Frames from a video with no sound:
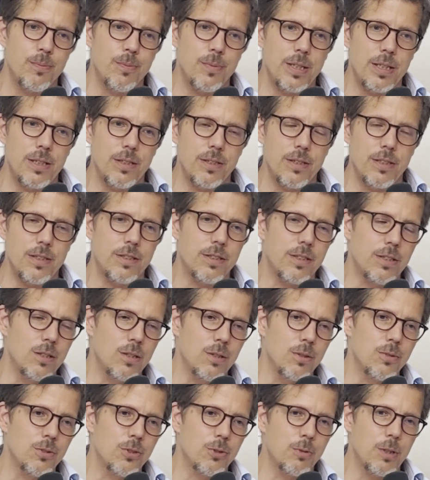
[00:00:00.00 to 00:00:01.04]
It
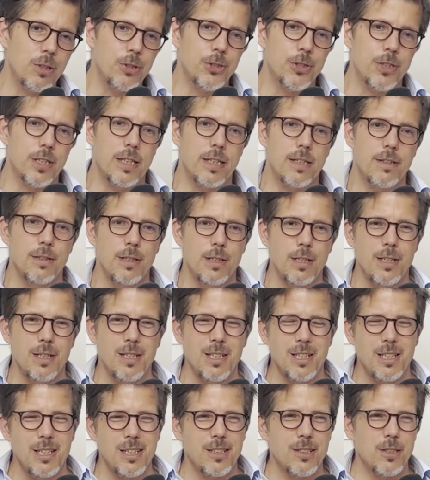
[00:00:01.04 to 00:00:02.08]
includes Russia.
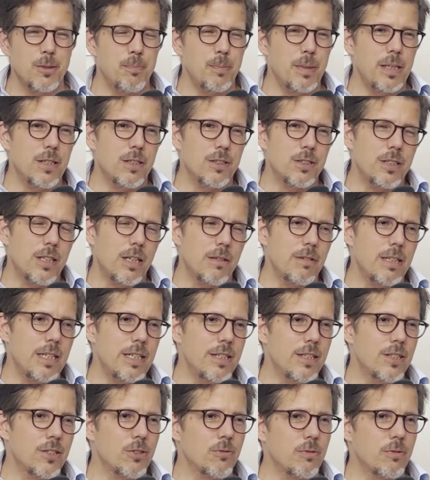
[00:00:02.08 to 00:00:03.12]
Not because the Iranians